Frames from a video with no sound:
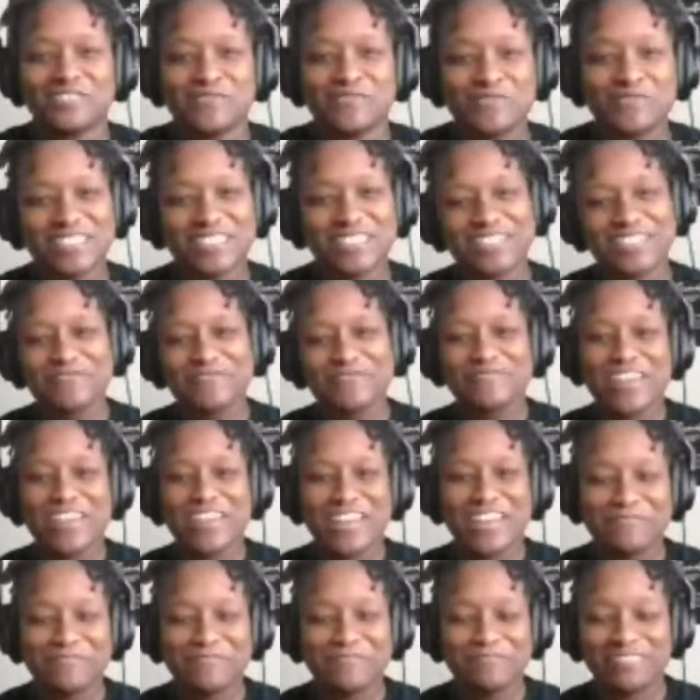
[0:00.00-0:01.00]
What's up,
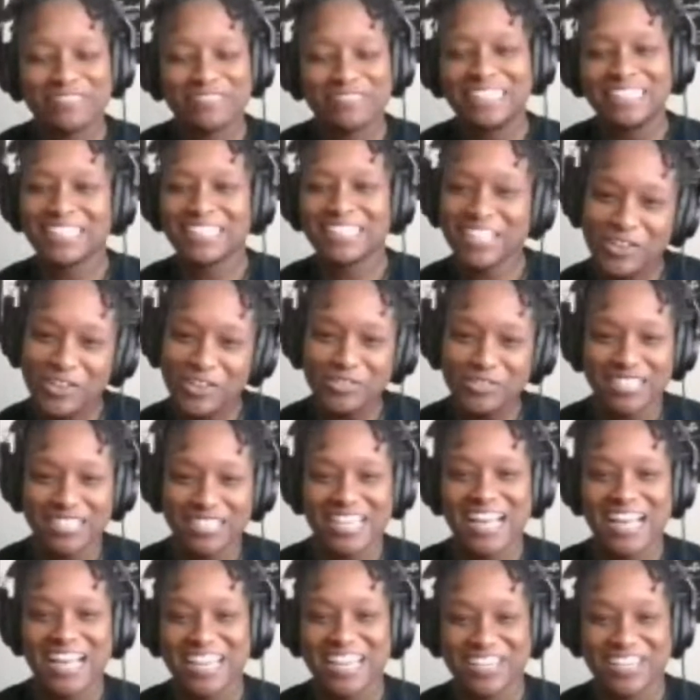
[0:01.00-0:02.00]
fam? Coach
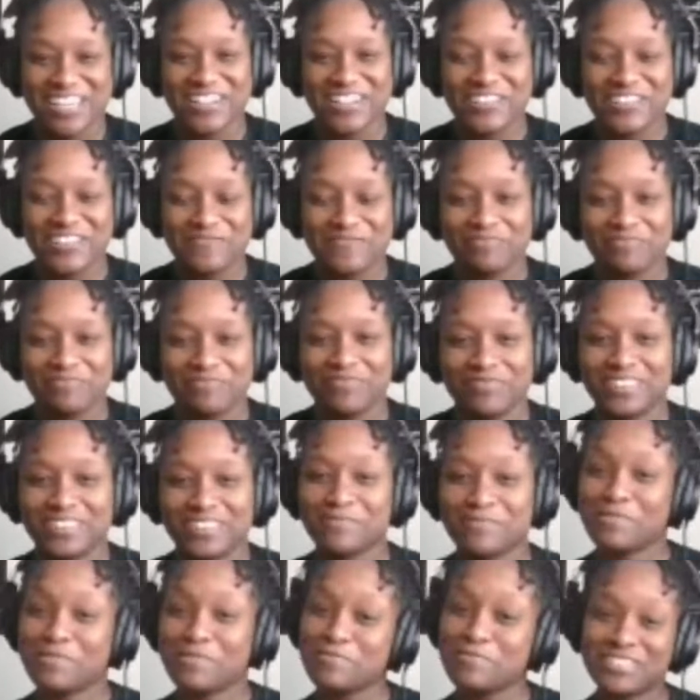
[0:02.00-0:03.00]
Ty here,
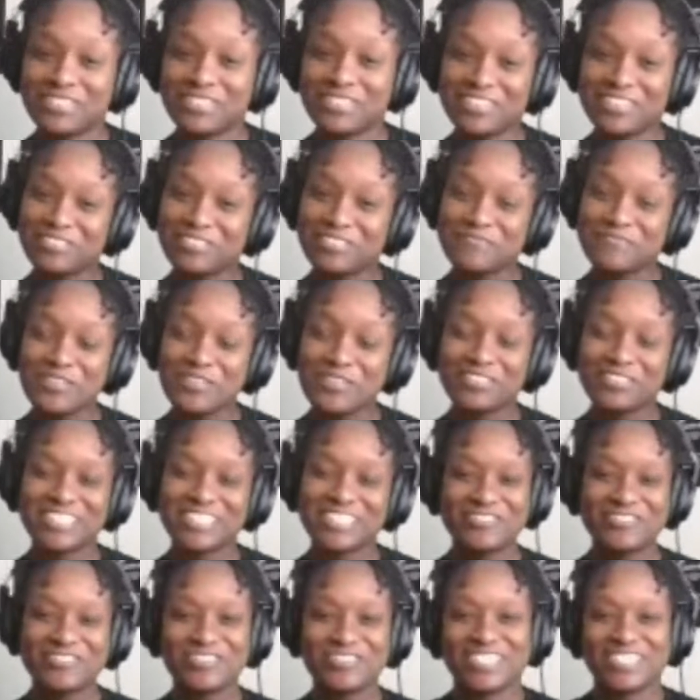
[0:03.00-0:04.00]
the People's Health and Wellness
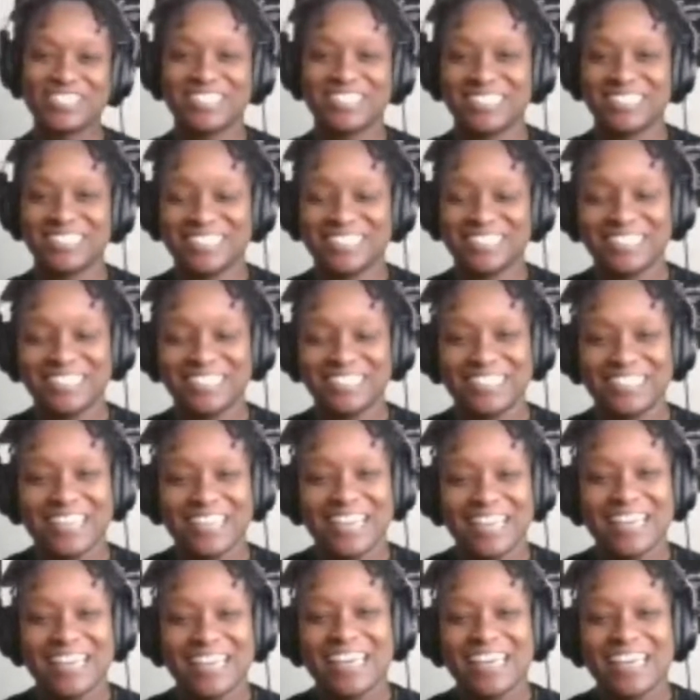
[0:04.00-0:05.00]
Coach.
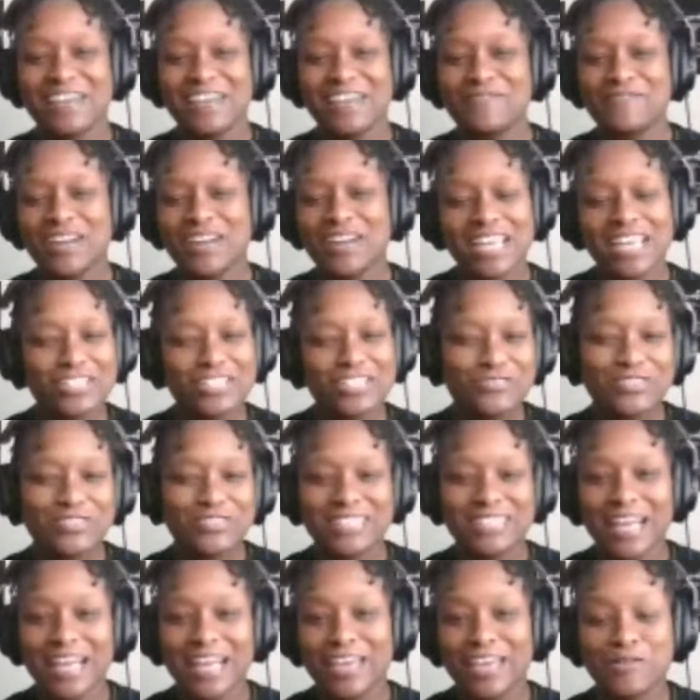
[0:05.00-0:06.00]
And what I do
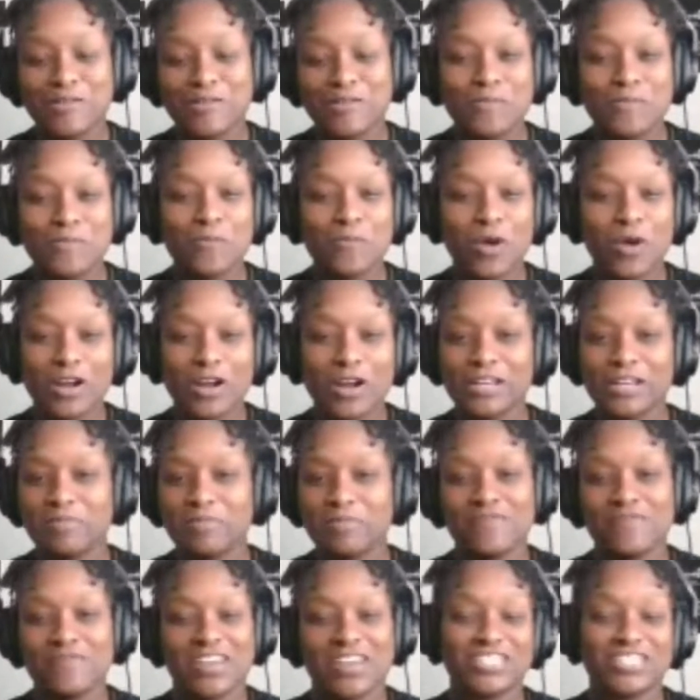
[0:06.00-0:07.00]
is I help working
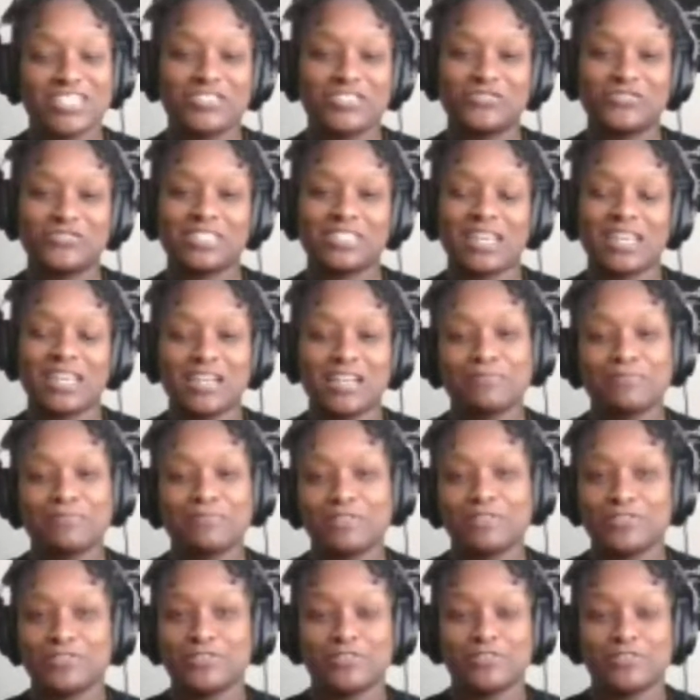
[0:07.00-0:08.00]
professionals and
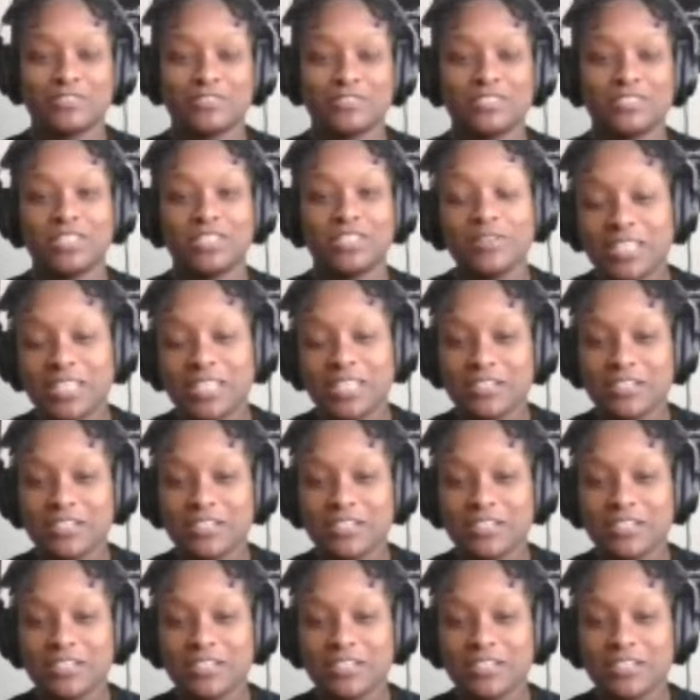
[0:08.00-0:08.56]
entrepreneurs 30